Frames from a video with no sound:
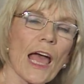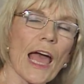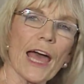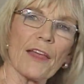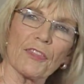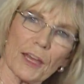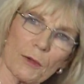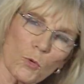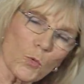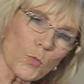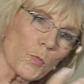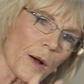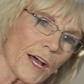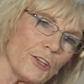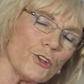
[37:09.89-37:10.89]
and
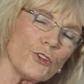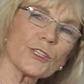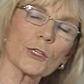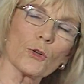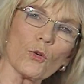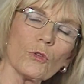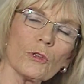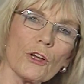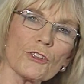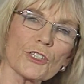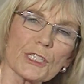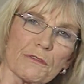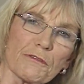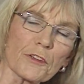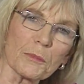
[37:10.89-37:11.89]
by using all those
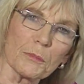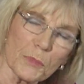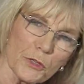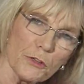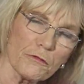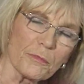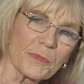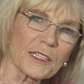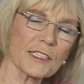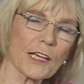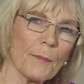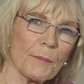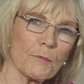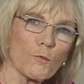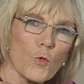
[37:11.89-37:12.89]
different movements,
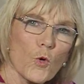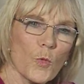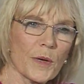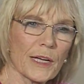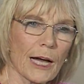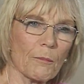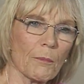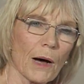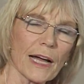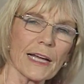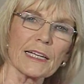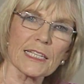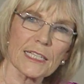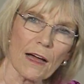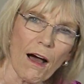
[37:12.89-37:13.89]
I'm warming up my
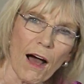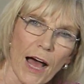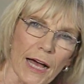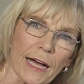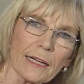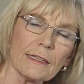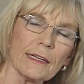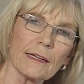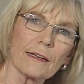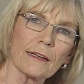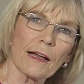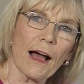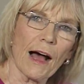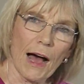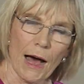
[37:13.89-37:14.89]
entire
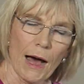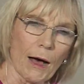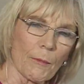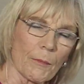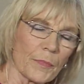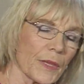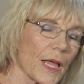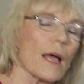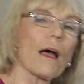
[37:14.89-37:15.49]
arm.